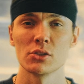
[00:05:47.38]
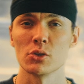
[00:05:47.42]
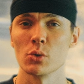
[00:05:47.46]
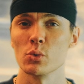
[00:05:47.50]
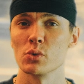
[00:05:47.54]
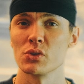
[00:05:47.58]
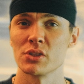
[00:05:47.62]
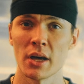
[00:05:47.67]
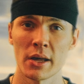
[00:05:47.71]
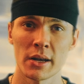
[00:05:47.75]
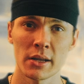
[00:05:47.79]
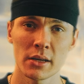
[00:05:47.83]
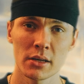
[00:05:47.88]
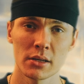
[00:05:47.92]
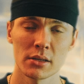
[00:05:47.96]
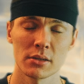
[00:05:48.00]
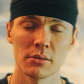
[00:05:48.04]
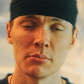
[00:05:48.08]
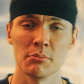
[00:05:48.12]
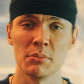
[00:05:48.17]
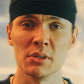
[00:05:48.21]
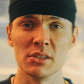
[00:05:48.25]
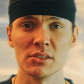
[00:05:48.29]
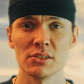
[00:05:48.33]
So static
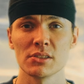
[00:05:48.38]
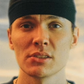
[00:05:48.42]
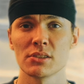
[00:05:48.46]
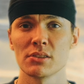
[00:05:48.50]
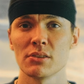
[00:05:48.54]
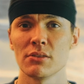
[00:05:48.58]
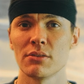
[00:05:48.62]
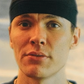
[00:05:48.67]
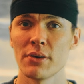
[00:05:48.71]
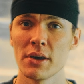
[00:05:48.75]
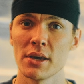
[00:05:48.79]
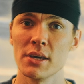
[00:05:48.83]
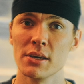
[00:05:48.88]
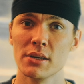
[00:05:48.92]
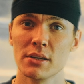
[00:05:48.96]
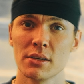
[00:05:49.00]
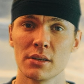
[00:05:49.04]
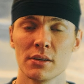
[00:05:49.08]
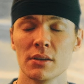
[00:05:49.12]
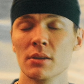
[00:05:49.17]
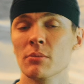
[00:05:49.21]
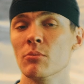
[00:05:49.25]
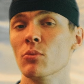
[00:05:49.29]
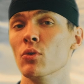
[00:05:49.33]
means fake
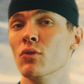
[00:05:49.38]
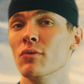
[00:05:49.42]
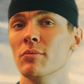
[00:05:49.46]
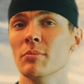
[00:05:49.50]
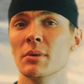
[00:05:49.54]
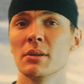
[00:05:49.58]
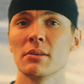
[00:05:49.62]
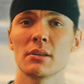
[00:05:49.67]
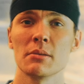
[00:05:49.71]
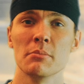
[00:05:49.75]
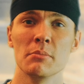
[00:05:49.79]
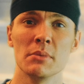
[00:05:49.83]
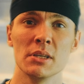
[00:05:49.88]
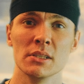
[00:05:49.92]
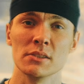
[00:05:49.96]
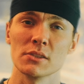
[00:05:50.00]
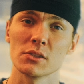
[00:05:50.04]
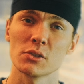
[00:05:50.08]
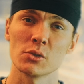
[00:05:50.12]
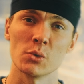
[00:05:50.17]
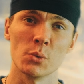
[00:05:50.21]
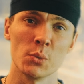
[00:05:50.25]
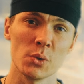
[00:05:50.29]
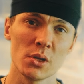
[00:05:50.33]
and movement
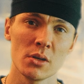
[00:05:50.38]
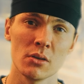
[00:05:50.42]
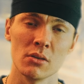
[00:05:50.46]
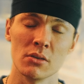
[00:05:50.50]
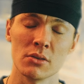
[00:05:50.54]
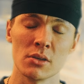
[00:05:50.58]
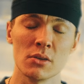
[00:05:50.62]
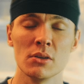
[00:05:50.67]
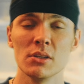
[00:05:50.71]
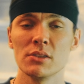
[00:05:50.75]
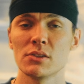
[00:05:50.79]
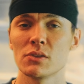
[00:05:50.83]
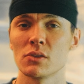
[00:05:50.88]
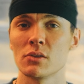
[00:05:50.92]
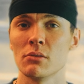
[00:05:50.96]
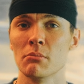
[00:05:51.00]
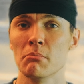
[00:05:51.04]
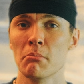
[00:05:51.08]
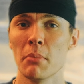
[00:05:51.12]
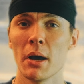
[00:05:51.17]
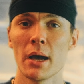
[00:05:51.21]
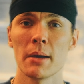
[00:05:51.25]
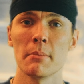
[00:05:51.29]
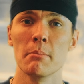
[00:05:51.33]
means real. You need to
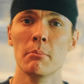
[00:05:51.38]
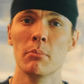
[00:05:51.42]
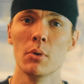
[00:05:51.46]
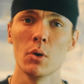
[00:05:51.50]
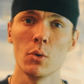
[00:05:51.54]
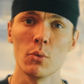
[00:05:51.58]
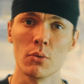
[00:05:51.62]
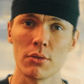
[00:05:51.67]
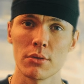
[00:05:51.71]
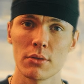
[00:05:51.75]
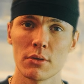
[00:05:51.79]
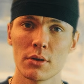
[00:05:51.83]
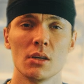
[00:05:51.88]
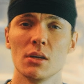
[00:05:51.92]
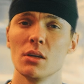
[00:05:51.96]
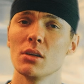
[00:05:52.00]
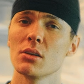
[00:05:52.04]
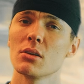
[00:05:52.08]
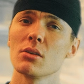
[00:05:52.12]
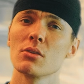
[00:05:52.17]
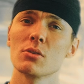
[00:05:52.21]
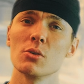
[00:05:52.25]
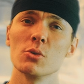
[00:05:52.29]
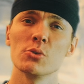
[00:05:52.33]
combine both. In
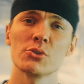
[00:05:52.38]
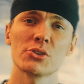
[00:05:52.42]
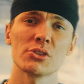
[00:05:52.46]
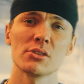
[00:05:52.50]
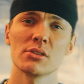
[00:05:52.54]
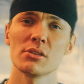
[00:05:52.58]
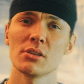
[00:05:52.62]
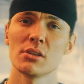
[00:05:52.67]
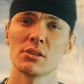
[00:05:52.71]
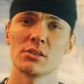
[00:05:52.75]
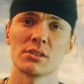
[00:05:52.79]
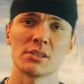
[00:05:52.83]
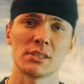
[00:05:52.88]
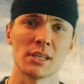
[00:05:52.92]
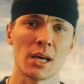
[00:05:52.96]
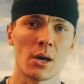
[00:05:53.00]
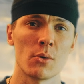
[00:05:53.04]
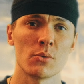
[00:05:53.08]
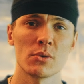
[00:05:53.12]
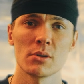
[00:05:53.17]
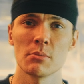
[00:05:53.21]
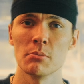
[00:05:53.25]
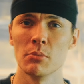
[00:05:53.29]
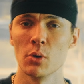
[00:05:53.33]
conclusion,
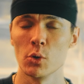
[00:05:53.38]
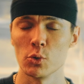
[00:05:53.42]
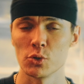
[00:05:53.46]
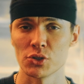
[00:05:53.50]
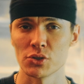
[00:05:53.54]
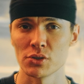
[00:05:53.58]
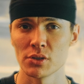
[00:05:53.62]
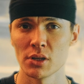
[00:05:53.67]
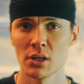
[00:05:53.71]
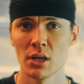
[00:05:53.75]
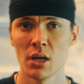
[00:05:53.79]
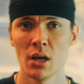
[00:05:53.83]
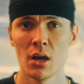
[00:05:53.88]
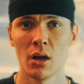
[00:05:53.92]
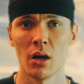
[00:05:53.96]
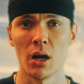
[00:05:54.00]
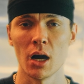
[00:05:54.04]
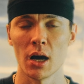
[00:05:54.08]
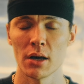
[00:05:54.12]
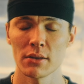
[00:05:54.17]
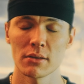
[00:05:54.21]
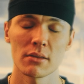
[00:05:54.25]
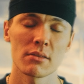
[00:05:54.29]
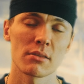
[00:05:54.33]
sound and motion
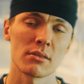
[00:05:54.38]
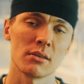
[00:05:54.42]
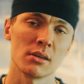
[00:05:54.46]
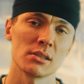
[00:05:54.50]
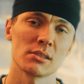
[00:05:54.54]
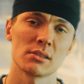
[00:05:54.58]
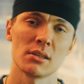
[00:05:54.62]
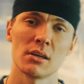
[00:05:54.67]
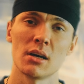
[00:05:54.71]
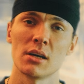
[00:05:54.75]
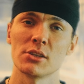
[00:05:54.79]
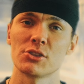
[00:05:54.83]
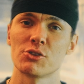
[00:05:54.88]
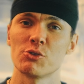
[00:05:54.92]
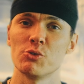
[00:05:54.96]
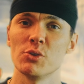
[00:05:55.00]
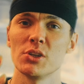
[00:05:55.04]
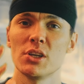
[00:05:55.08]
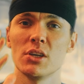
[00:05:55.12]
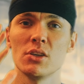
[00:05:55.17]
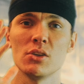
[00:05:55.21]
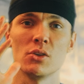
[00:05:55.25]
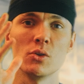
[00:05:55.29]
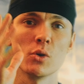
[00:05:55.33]
are the things that are
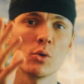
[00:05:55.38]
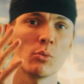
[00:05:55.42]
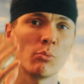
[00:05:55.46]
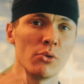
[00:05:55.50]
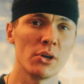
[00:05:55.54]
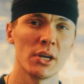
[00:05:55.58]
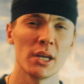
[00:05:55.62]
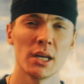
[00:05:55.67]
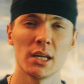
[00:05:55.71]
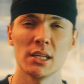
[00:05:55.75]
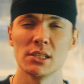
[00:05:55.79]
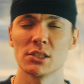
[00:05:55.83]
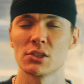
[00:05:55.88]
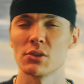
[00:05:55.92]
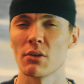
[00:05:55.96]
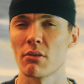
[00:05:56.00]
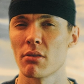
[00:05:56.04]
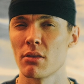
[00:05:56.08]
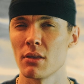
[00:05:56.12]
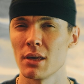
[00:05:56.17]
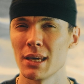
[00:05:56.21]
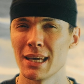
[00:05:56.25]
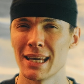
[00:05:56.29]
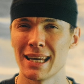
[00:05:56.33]
tricking your brain into
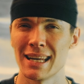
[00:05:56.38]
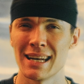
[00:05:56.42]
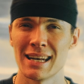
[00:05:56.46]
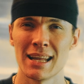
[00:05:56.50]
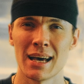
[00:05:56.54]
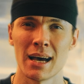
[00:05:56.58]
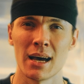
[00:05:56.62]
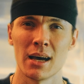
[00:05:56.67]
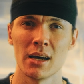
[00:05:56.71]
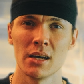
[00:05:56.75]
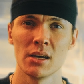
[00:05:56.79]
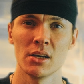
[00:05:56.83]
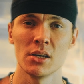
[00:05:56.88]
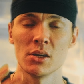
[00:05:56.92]
thinking that